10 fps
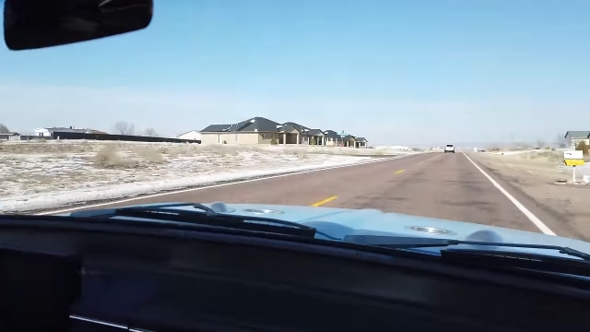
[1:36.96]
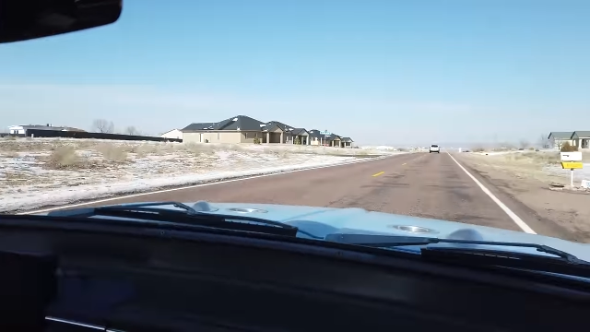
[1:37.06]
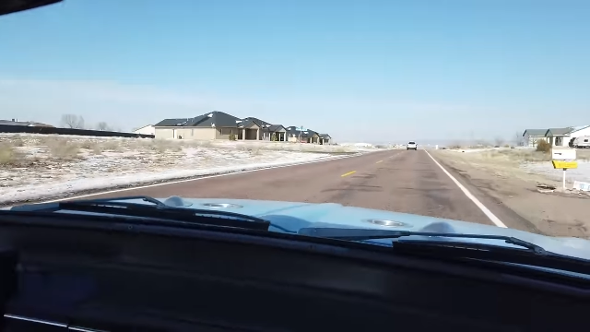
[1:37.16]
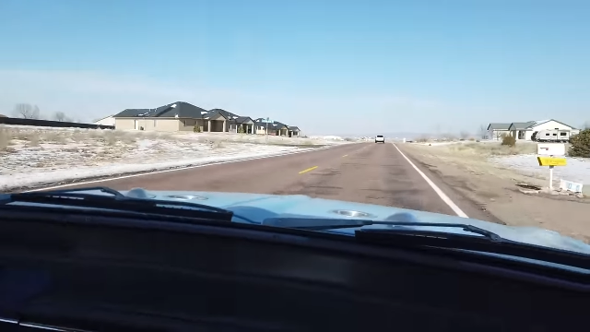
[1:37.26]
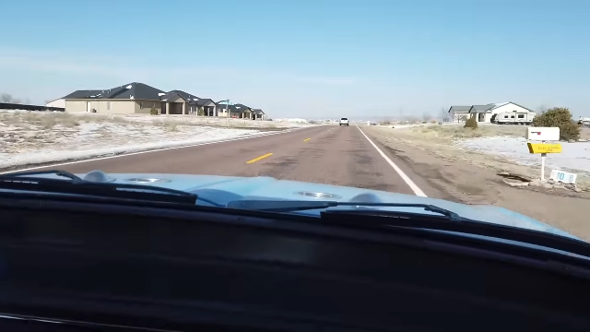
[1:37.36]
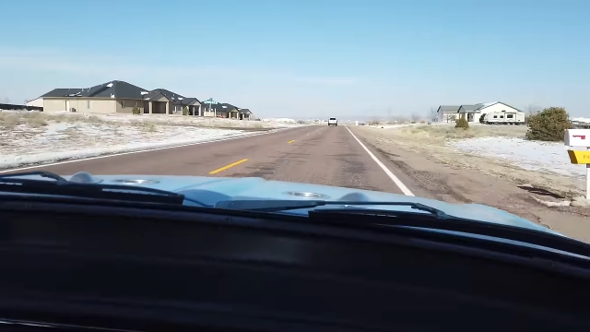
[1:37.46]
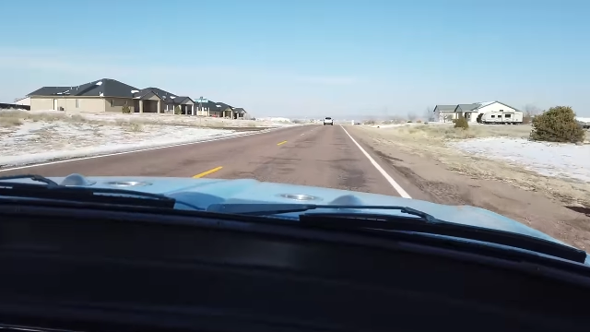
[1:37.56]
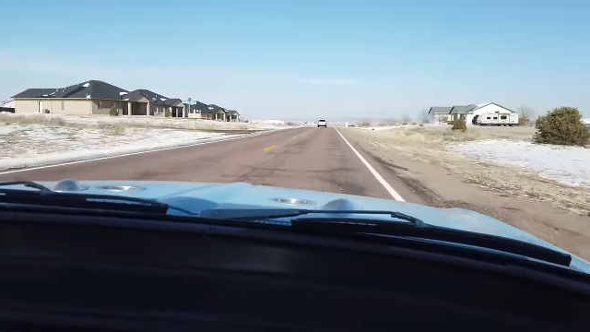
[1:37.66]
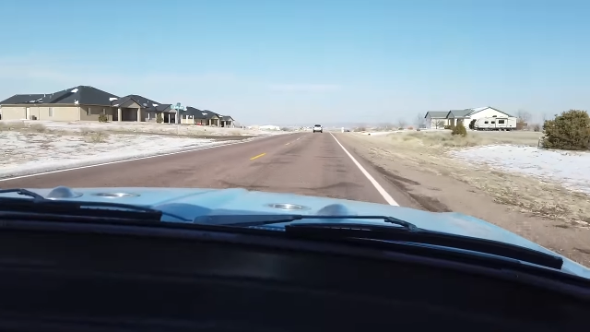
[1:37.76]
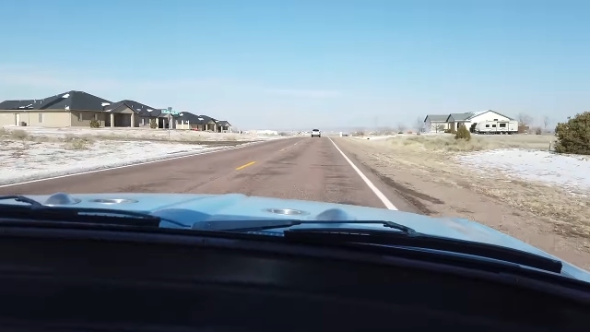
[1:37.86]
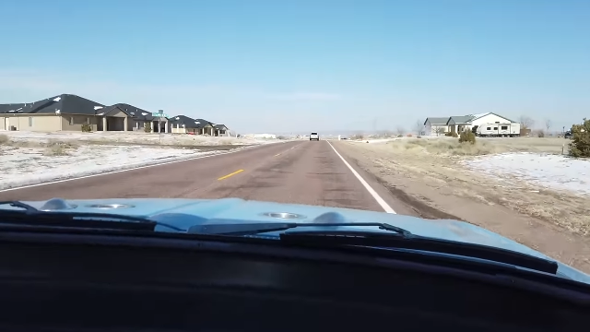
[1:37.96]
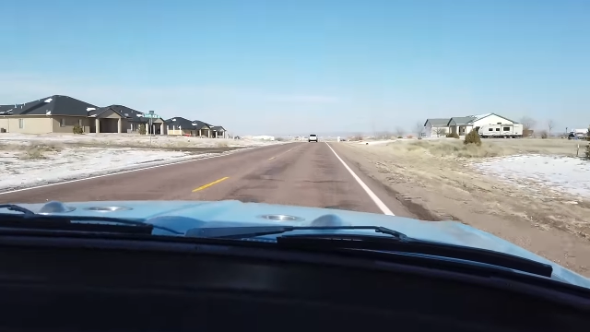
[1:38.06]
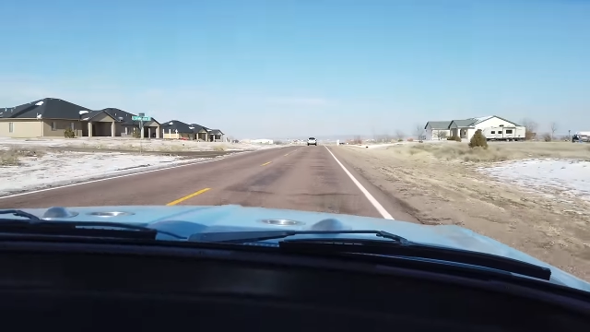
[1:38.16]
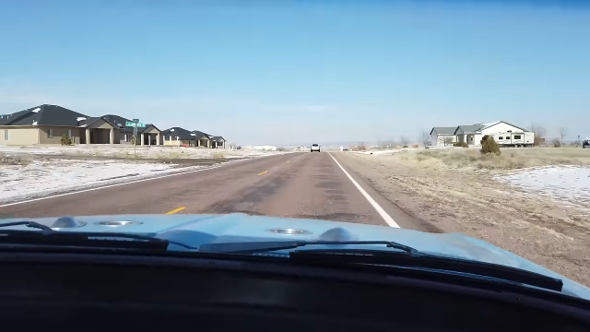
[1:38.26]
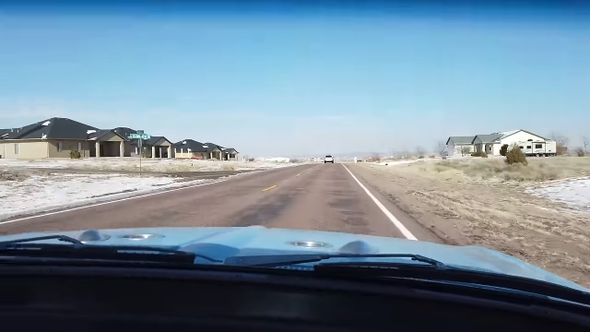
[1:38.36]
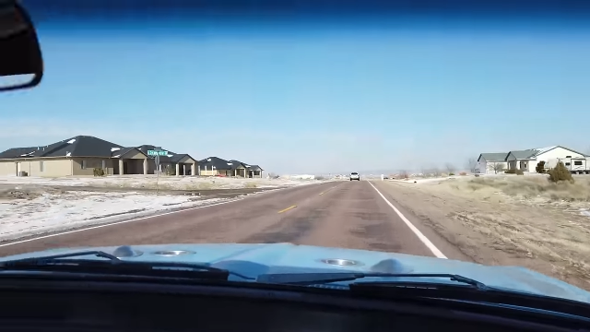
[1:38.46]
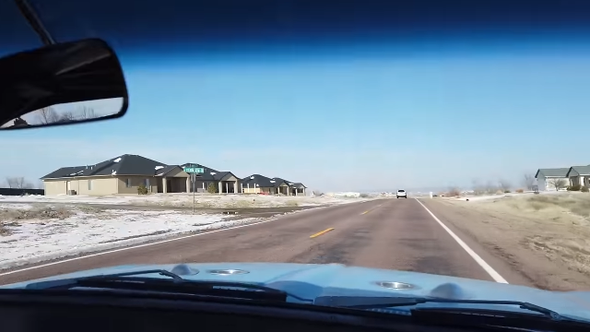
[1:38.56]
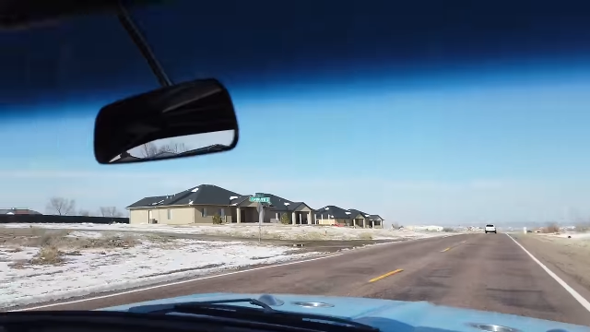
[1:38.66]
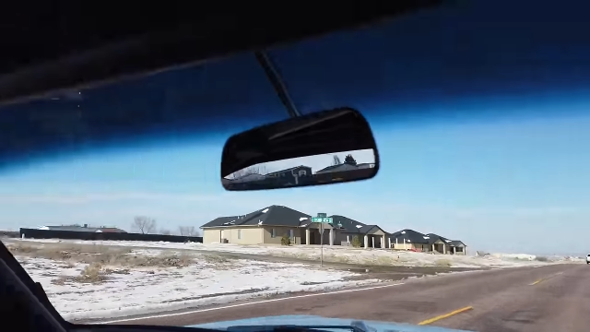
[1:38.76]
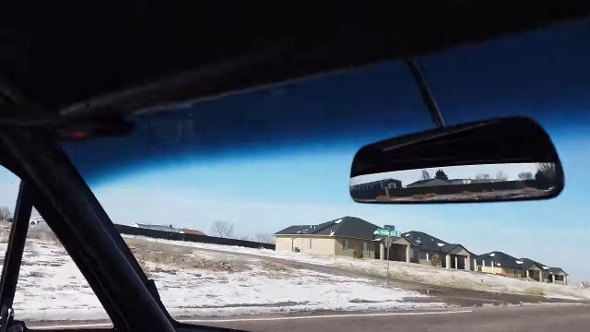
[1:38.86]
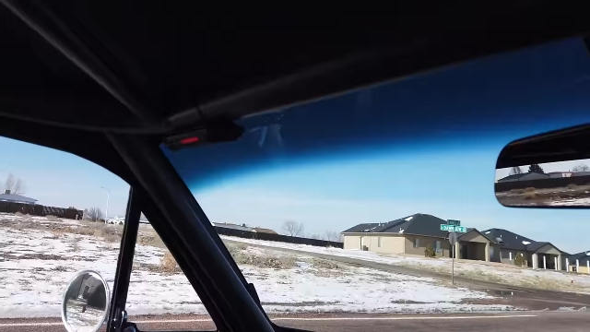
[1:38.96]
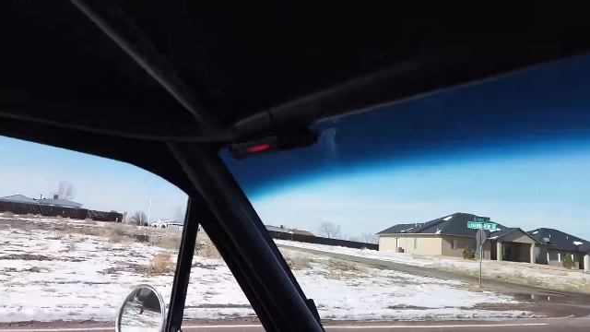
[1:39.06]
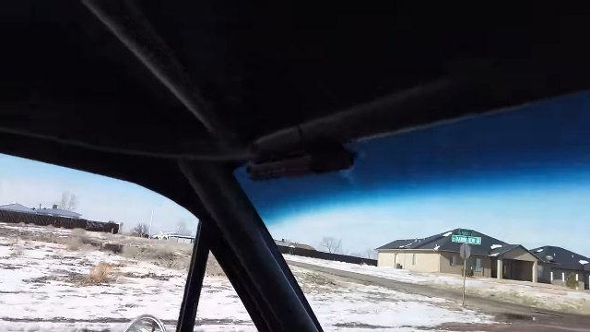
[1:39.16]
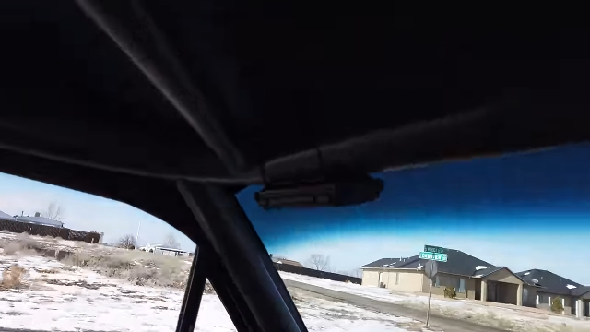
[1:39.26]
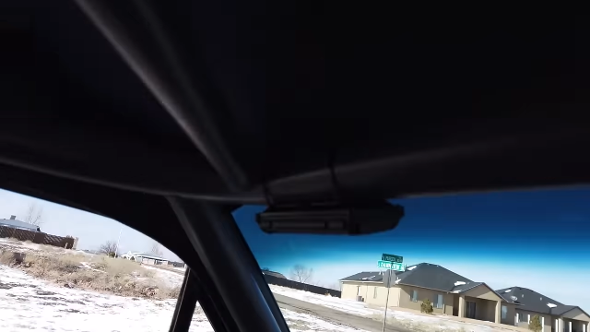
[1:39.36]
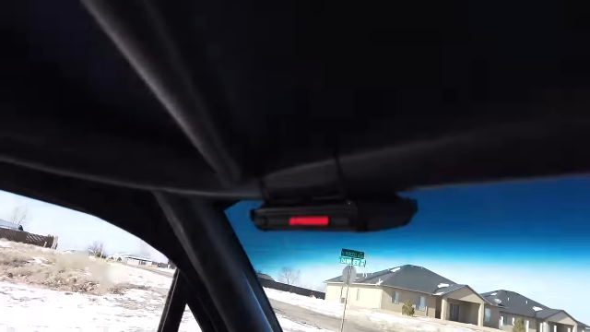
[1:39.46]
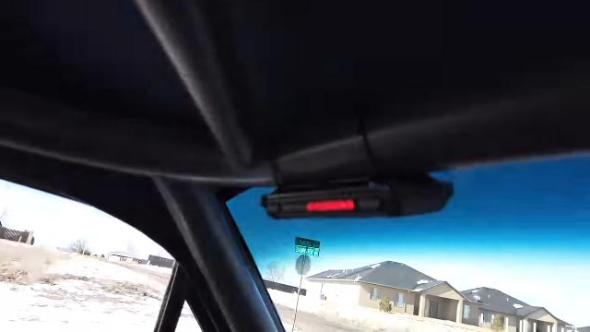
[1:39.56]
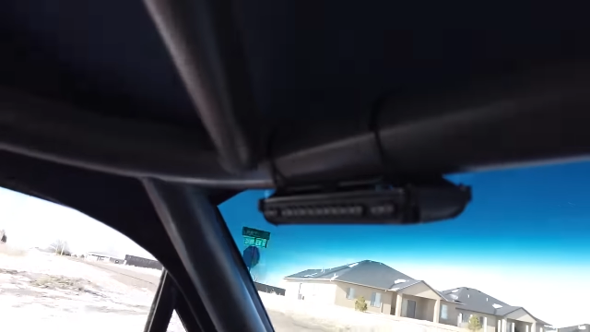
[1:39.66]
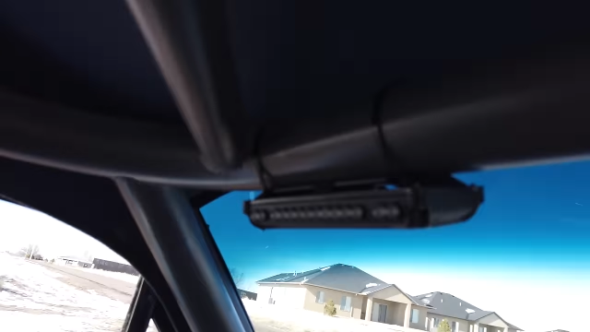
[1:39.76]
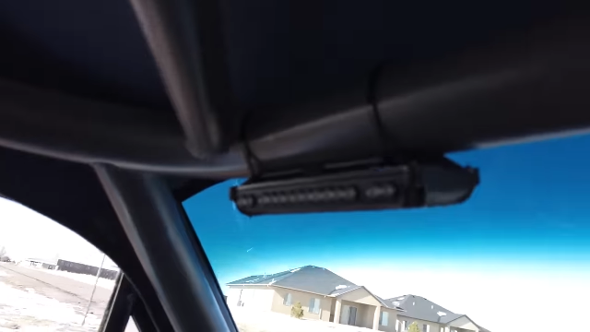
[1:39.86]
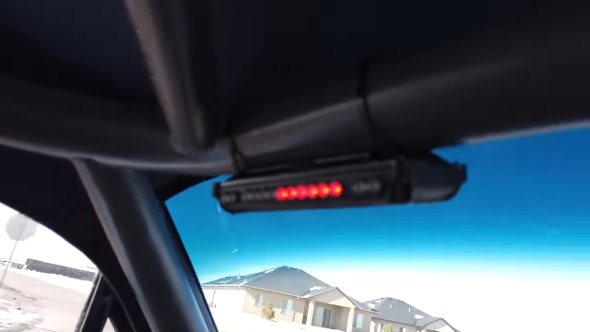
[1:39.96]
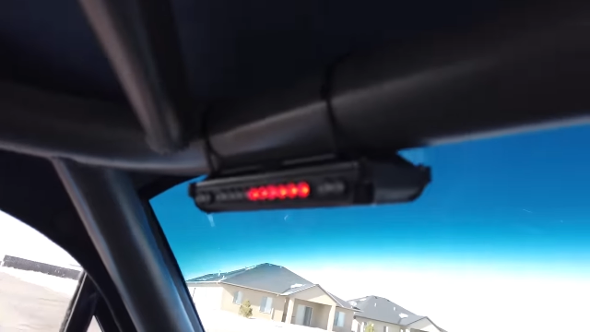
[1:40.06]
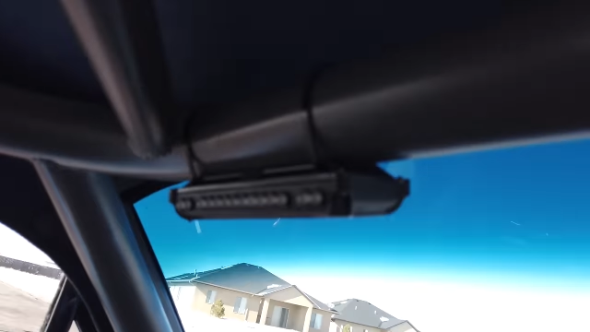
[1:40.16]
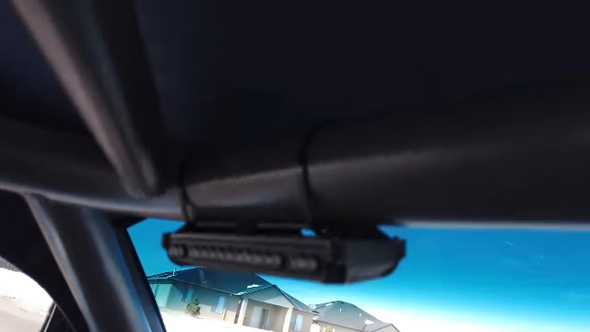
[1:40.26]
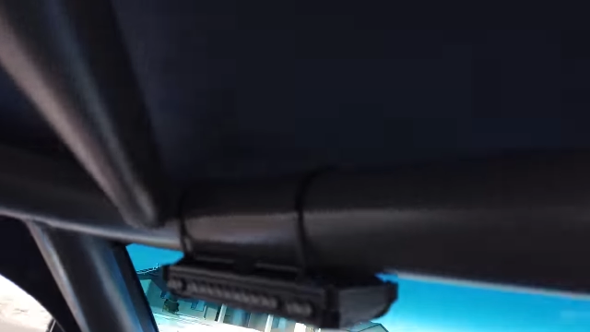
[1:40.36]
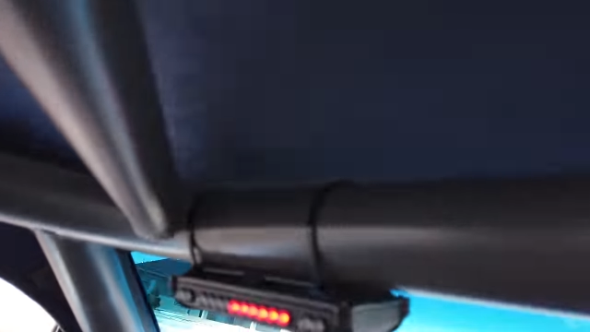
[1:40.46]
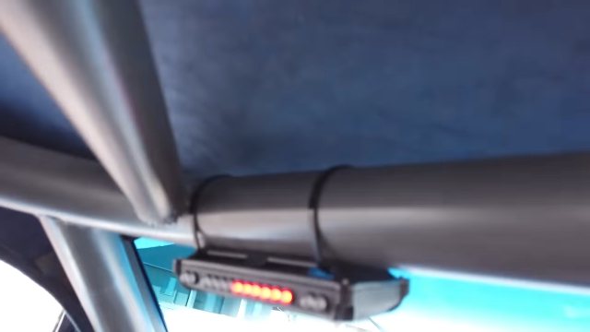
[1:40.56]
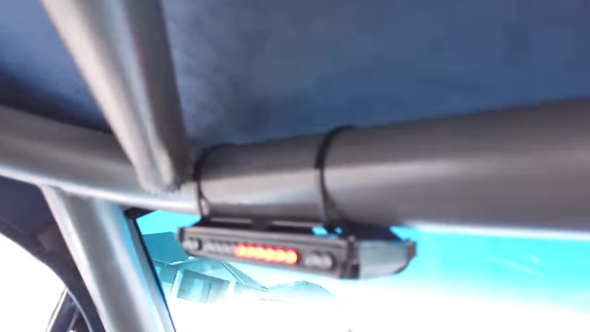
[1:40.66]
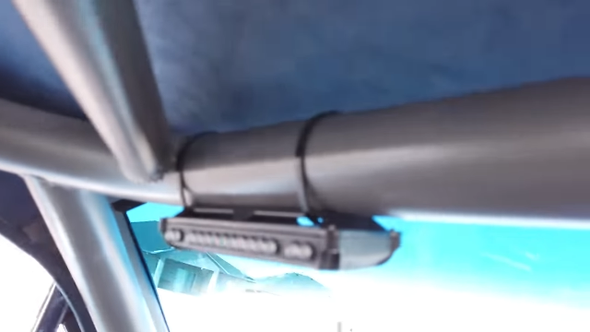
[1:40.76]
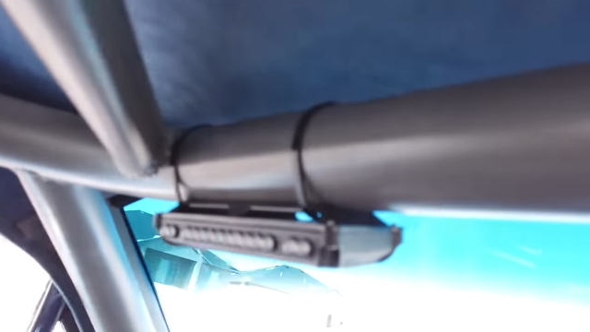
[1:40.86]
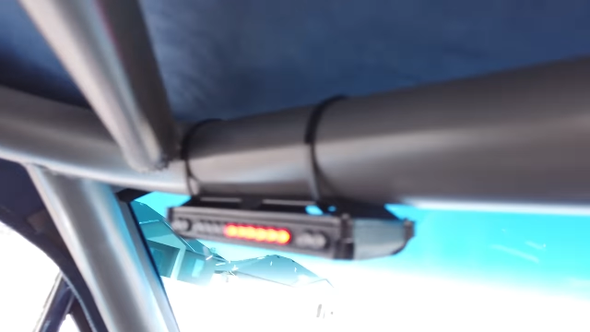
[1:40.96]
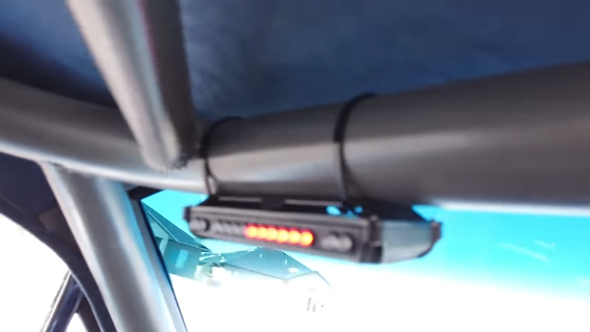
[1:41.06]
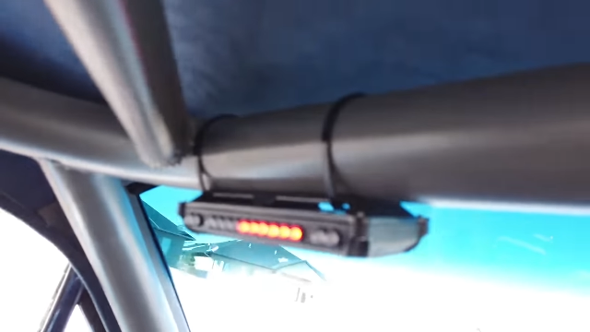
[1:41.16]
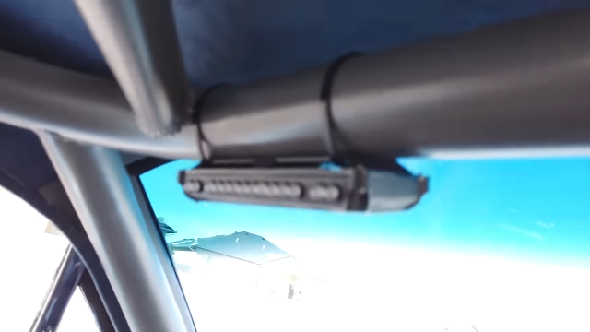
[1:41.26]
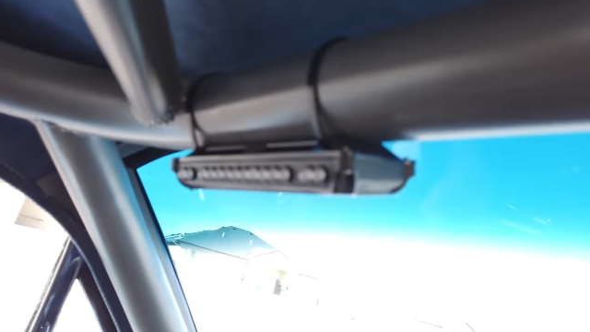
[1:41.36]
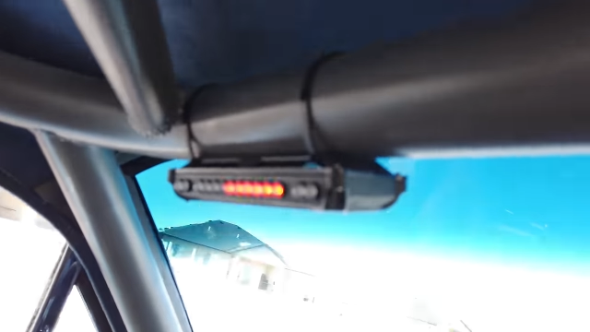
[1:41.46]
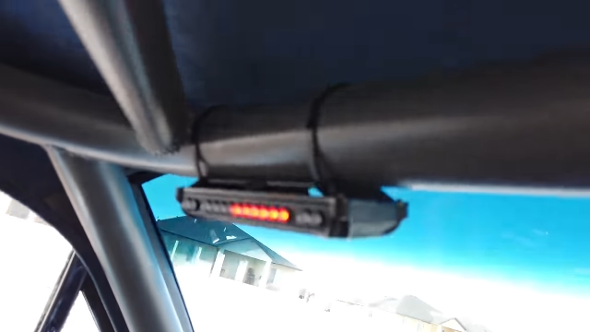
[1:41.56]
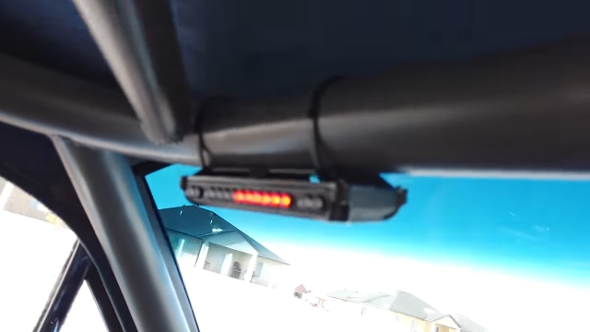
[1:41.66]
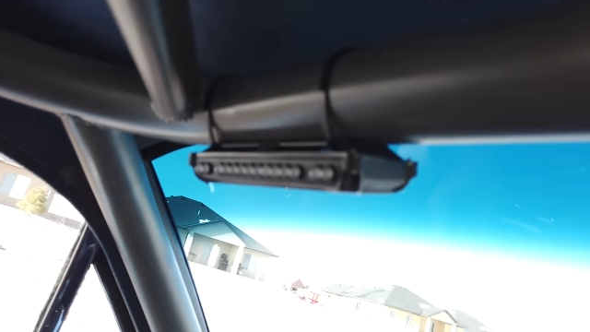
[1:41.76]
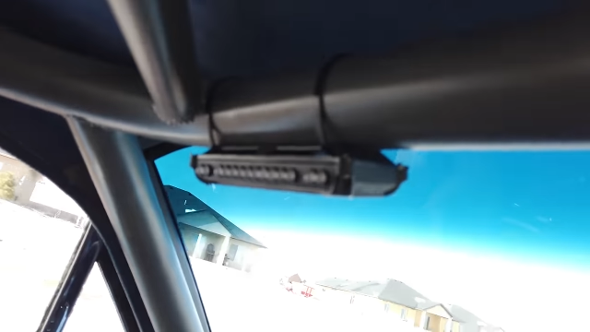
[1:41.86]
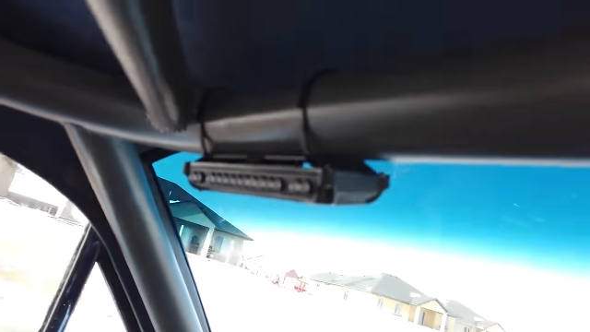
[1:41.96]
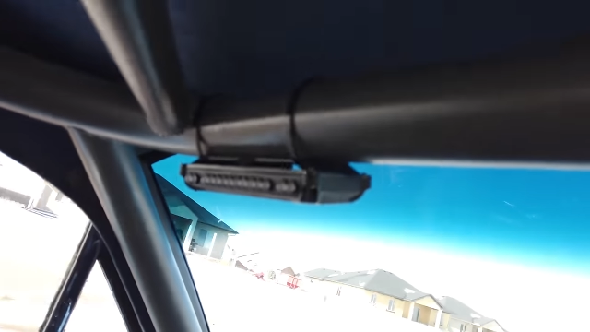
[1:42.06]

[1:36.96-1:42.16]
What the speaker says: No face is visible, so there are no lips to read.